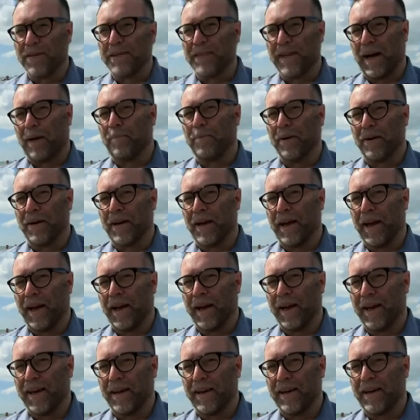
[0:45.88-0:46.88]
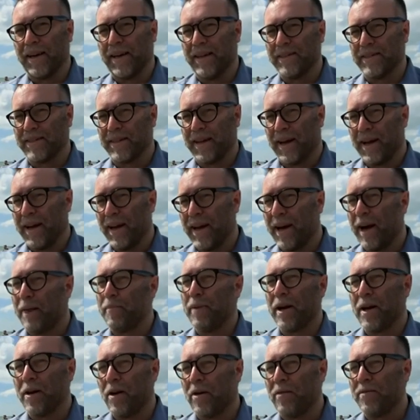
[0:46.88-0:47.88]
what's happened here, isn't it? I
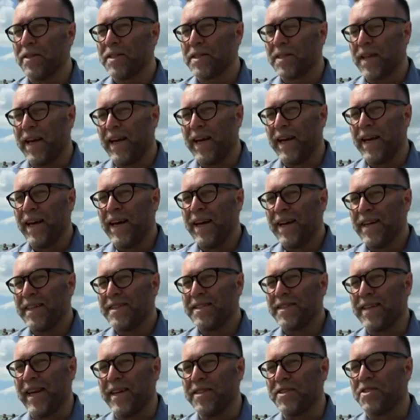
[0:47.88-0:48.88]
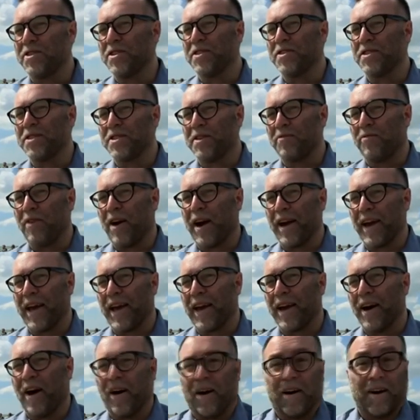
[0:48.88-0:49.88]
mean, obviously, tensions are
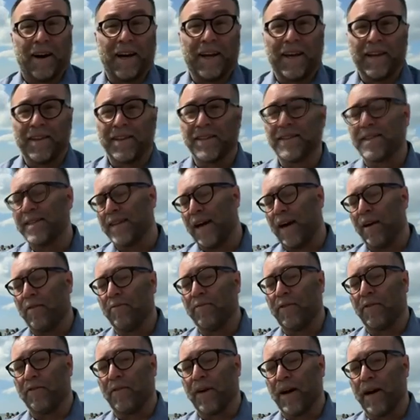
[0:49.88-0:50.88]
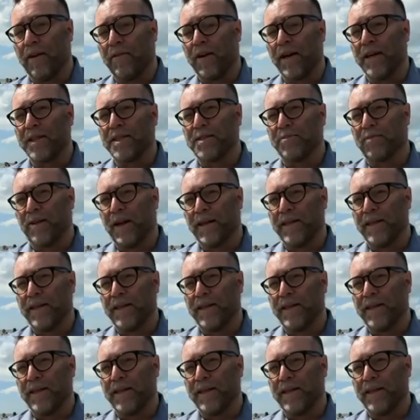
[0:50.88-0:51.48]
running high in the town for various